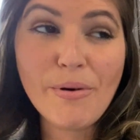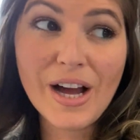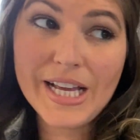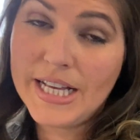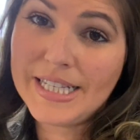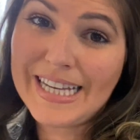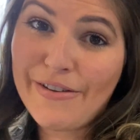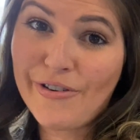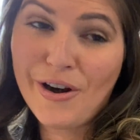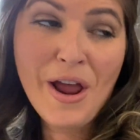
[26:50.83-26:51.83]
but it is
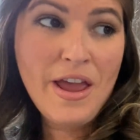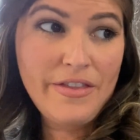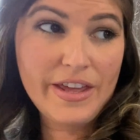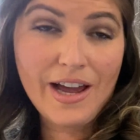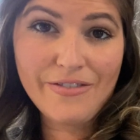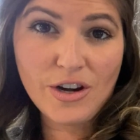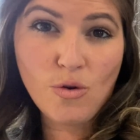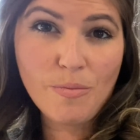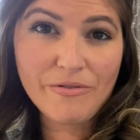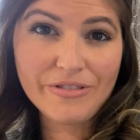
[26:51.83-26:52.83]
safer than having an
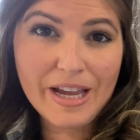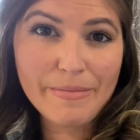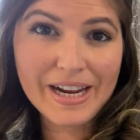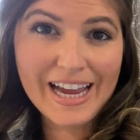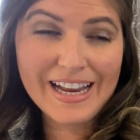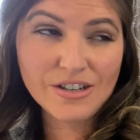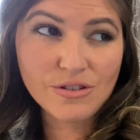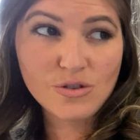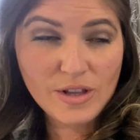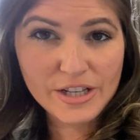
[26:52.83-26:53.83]
open flame and a
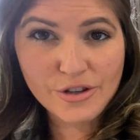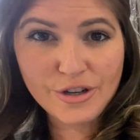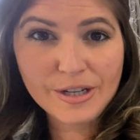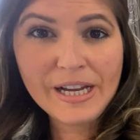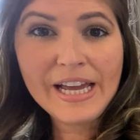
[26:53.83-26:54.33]
candle, so that's good.